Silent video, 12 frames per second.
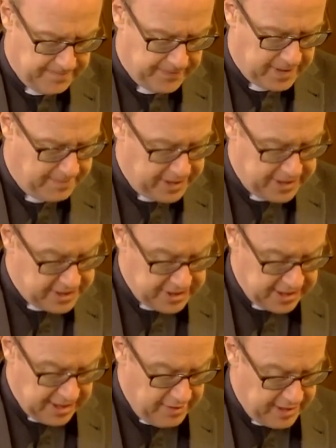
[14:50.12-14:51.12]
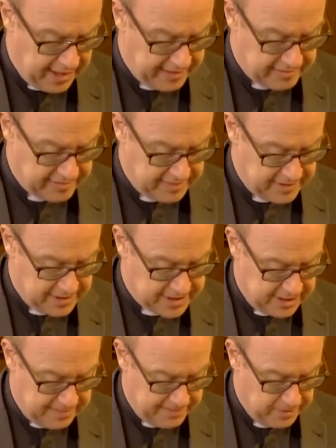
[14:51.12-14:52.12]
But it isn't the only other
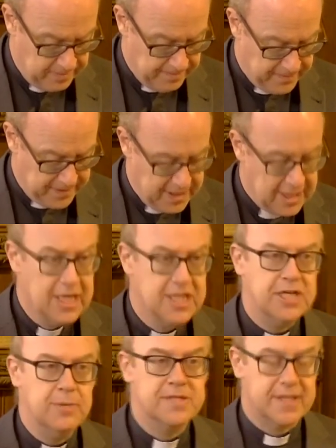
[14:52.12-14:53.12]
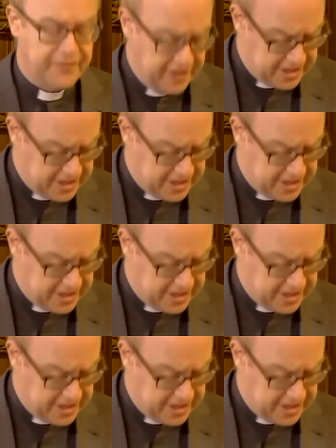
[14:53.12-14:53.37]
example. She was the first